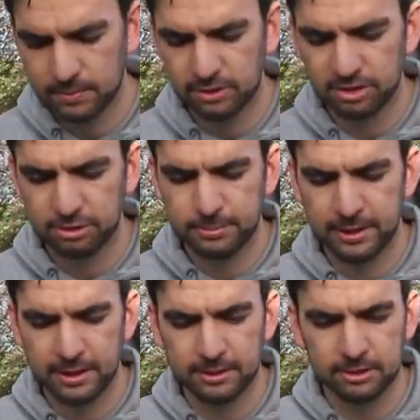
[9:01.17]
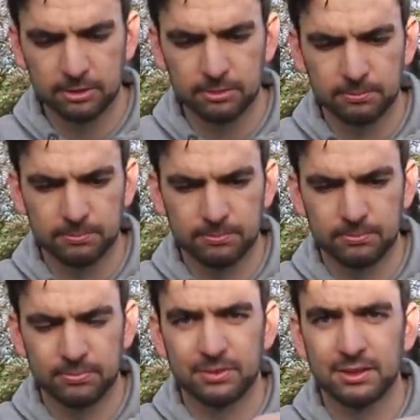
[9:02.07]
there's a spare little
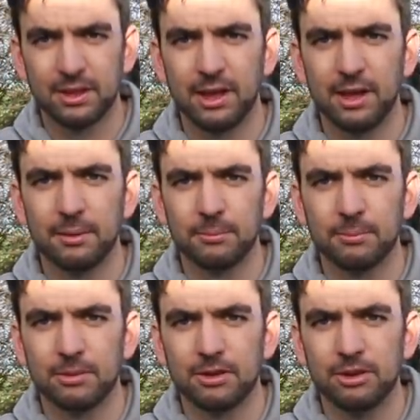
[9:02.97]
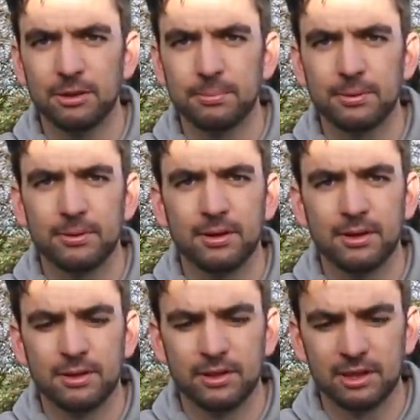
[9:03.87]
um, clip
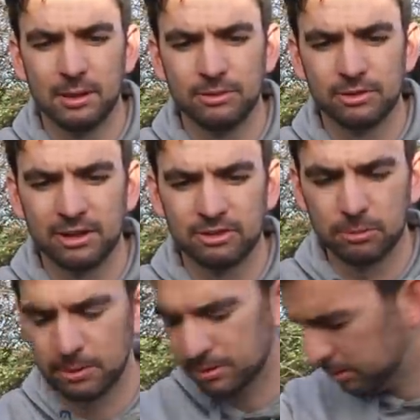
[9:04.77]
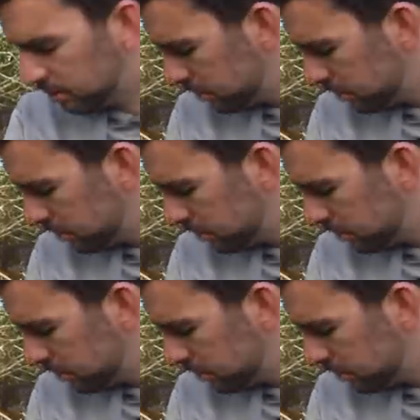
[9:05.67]
that keeps the legs open.